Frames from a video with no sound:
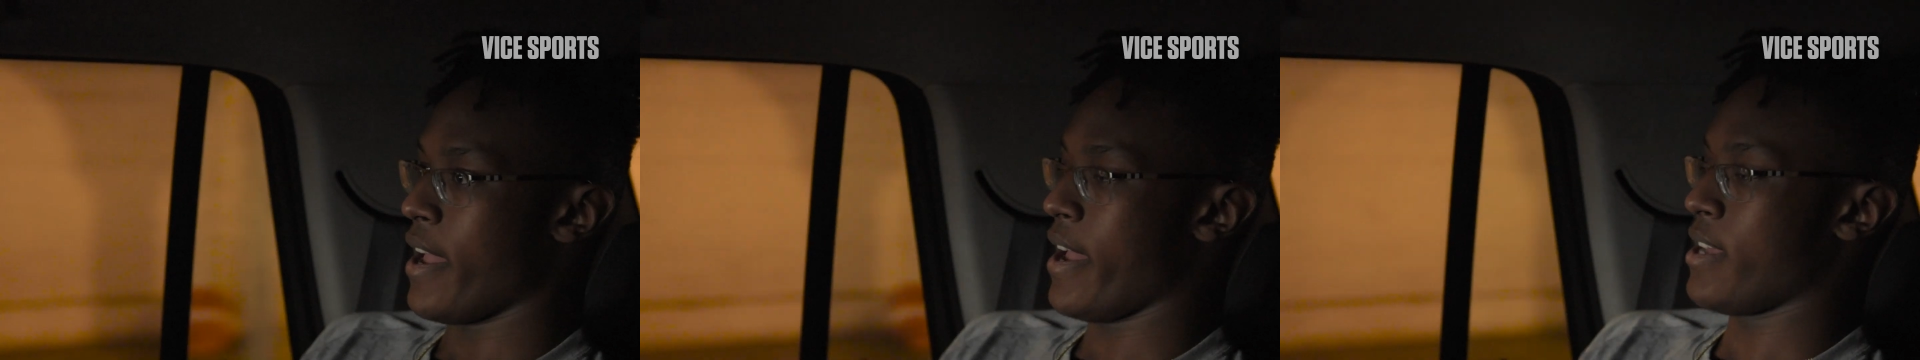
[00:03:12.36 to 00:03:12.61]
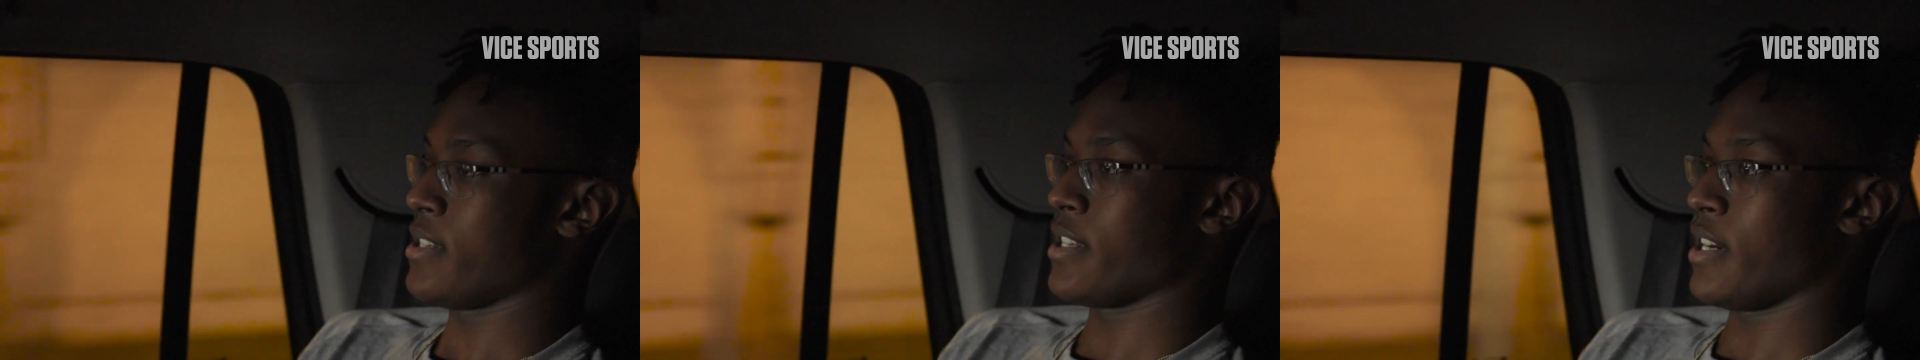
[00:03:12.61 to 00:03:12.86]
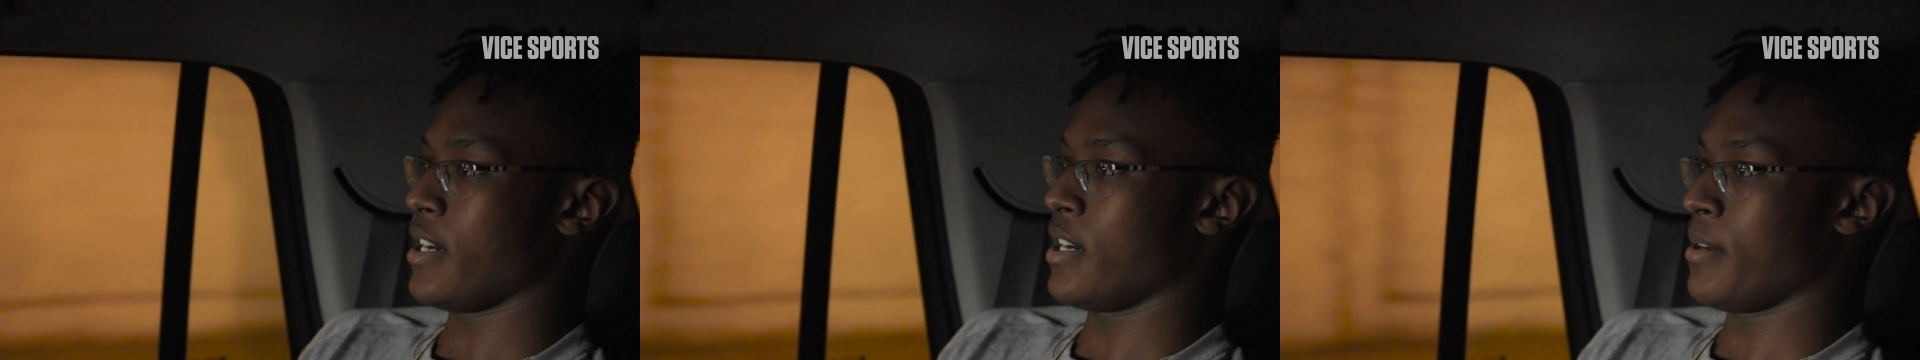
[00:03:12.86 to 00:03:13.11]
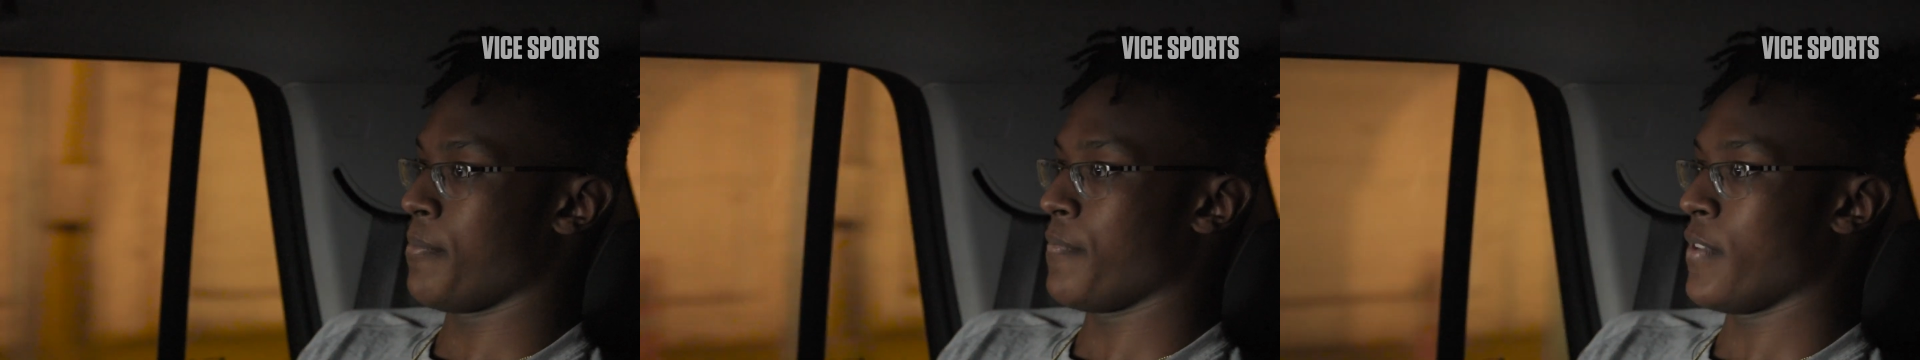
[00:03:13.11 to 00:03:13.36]
and
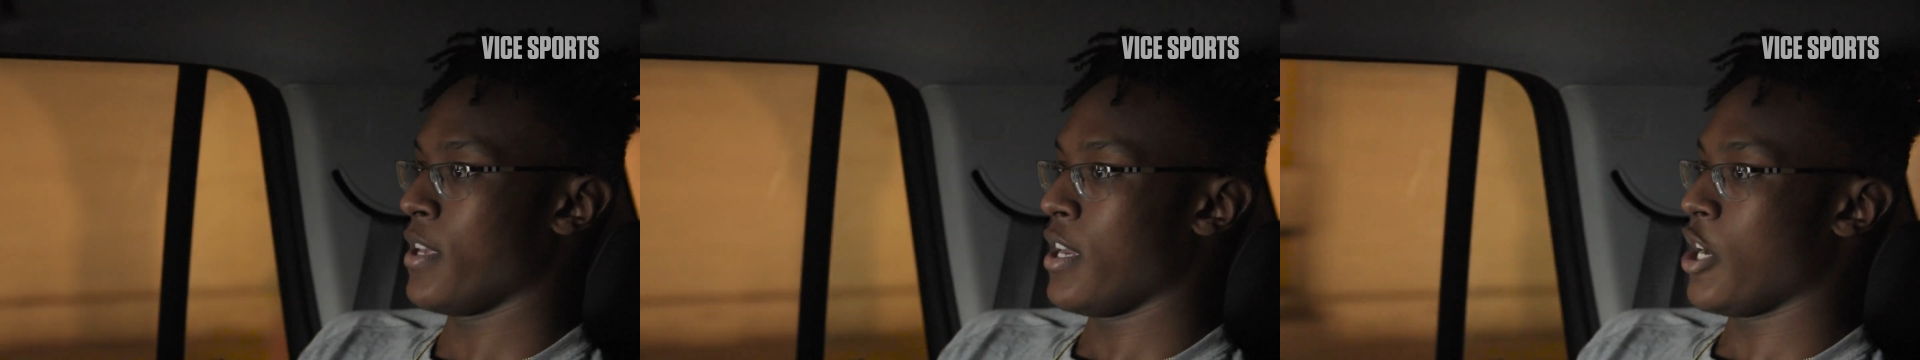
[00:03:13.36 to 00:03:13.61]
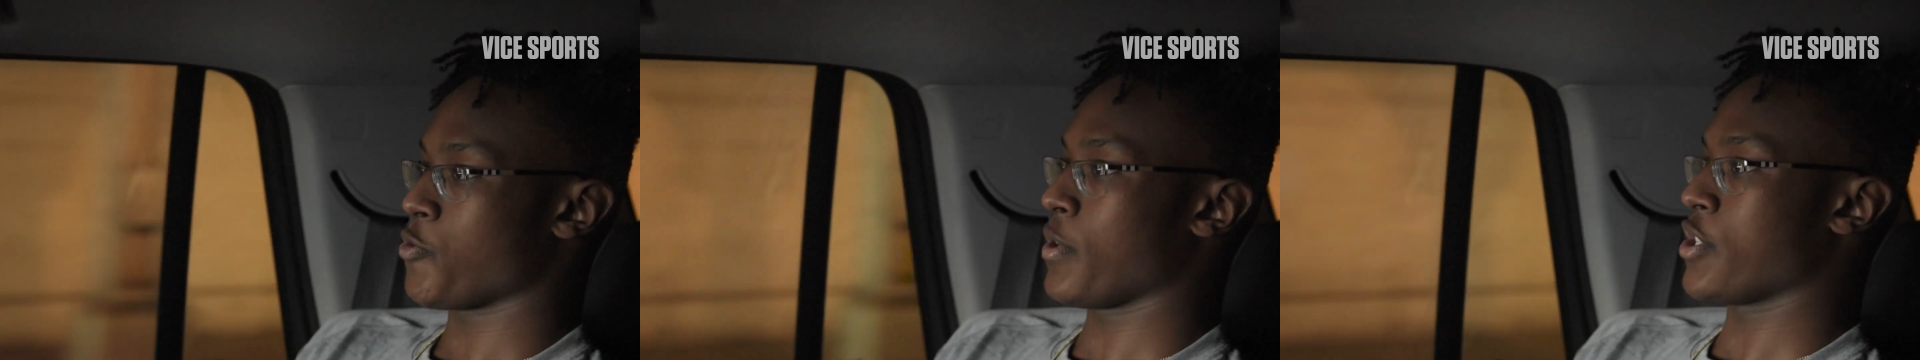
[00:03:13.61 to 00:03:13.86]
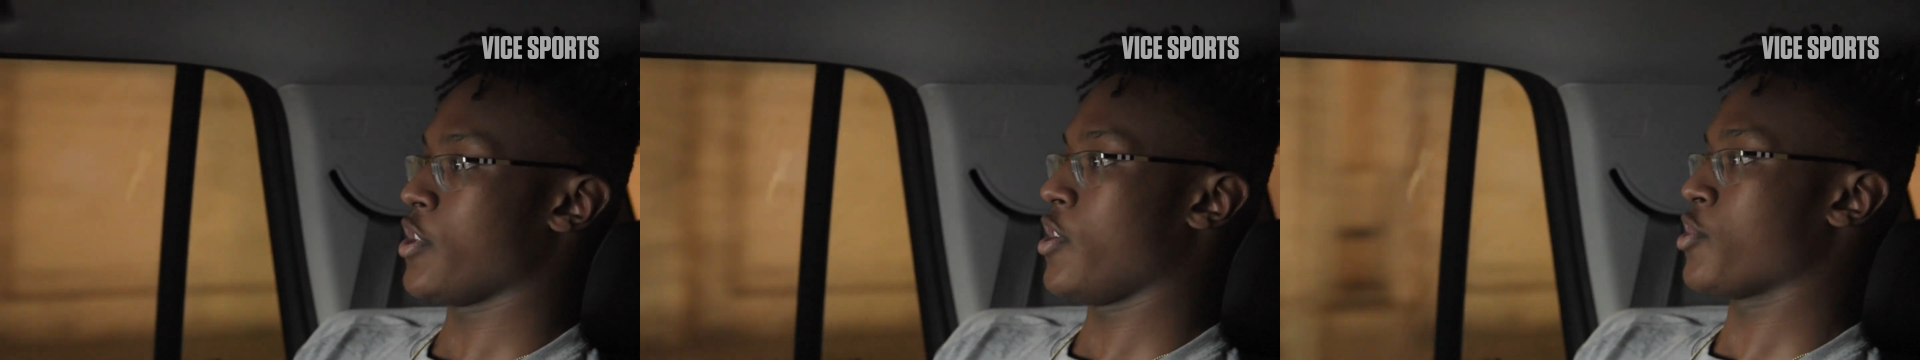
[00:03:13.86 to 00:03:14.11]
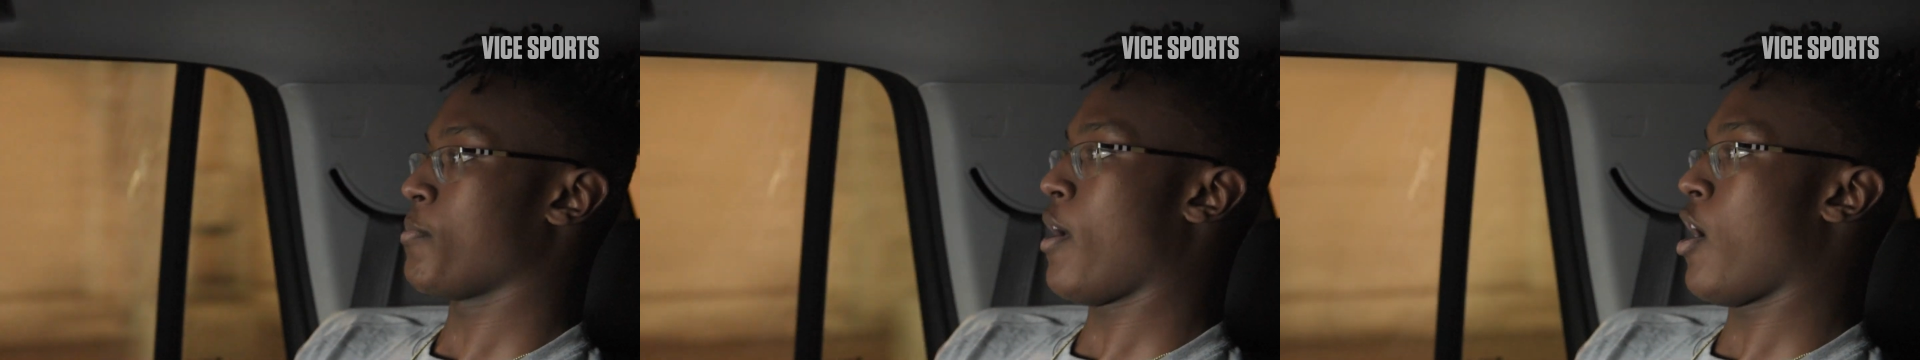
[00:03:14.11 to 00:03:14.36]
um, I just want you to know
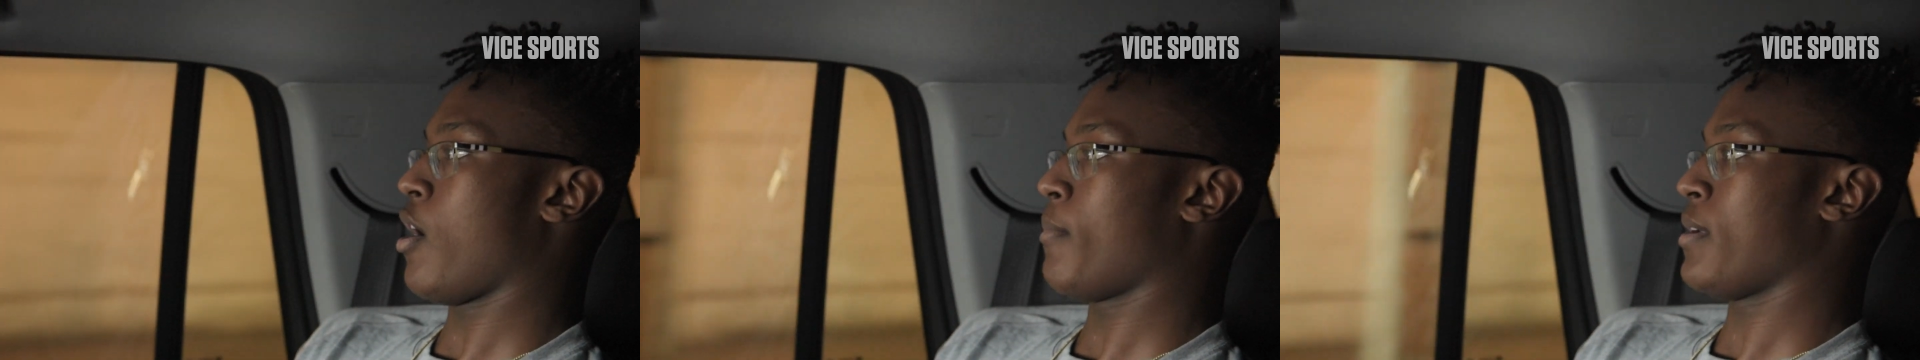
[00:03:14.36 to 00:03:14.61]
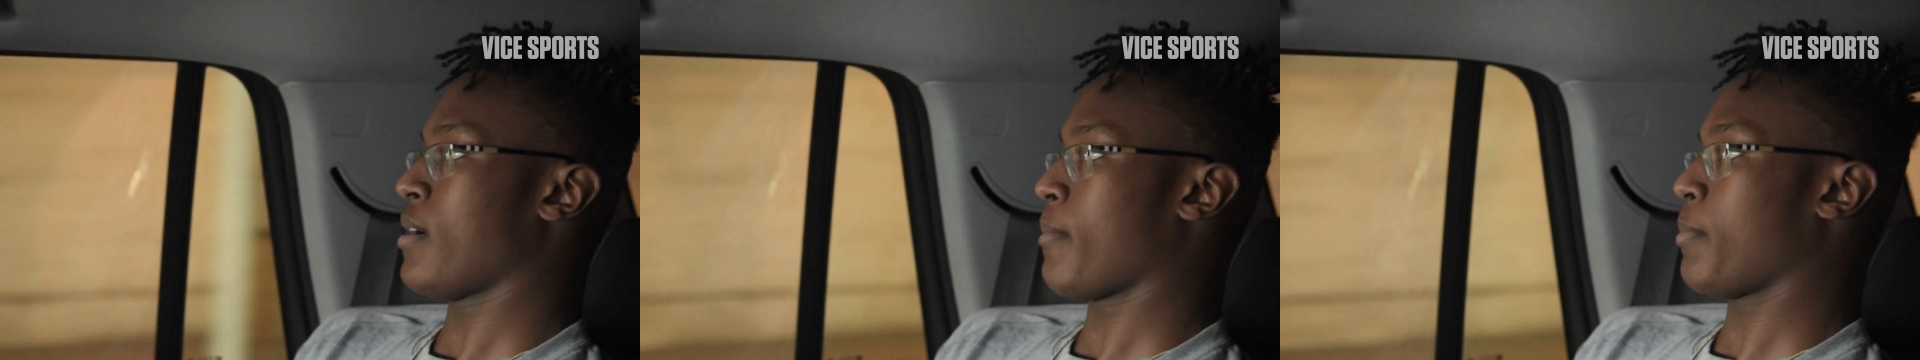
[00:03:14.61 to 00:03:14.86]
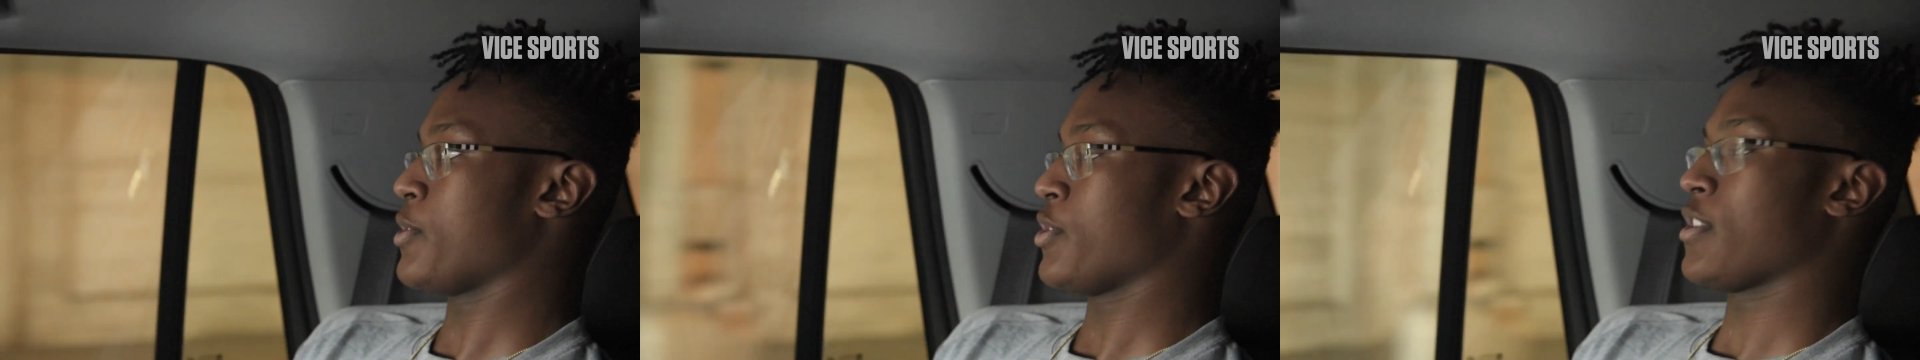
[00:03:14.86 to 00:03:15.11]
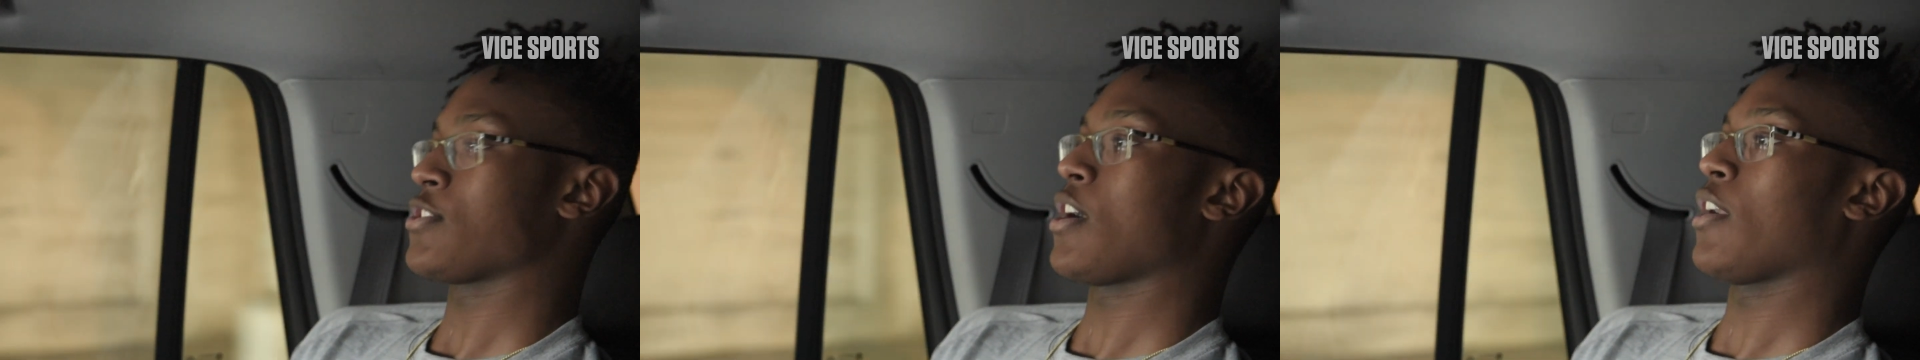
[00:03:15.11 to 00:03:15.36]
tomorrow I'm, gonna uh, put putting you
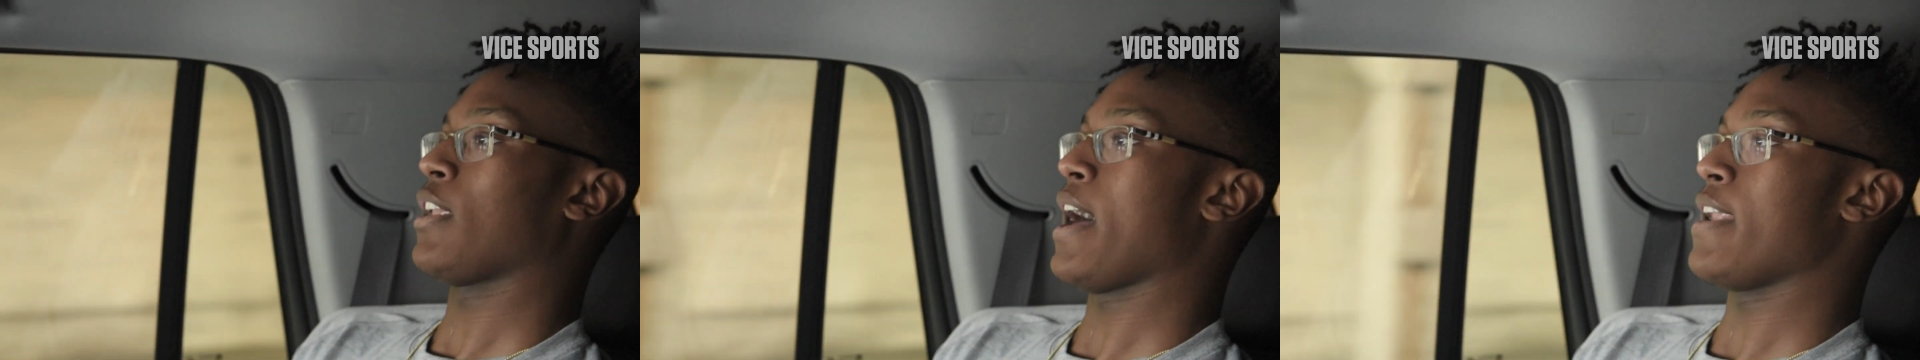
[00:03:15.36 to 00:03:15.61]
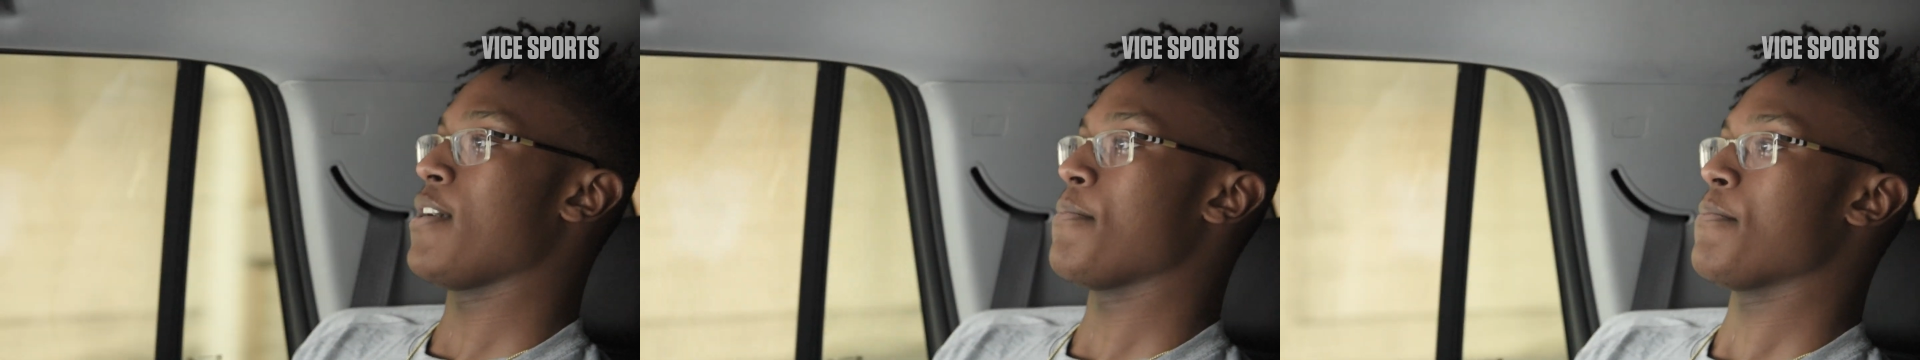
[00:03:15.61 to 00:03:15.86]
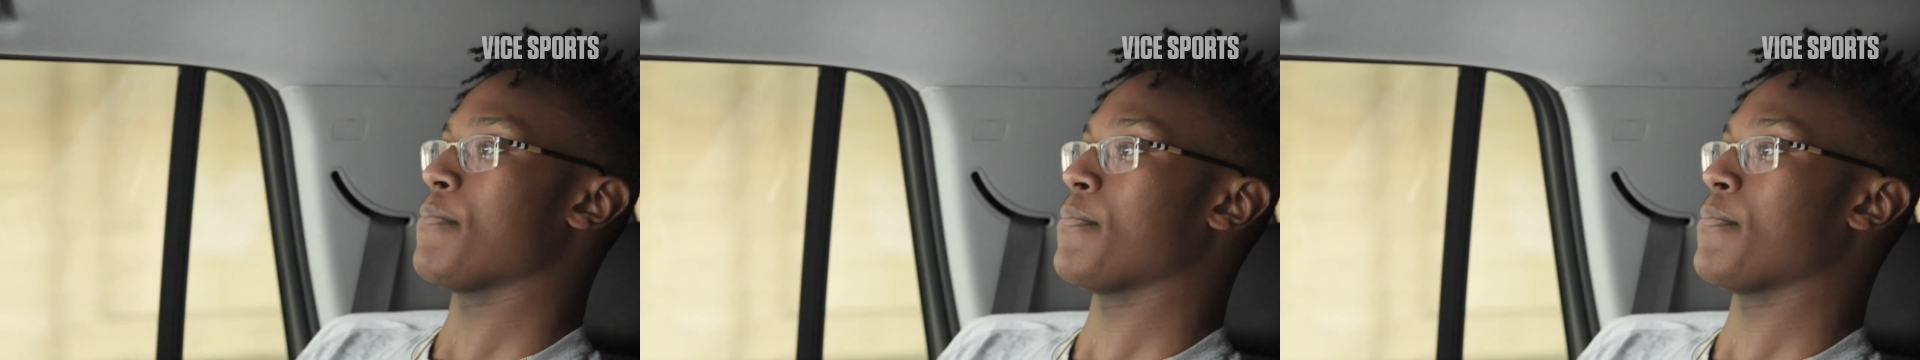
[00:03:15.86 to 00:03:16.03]
in the starting lineup.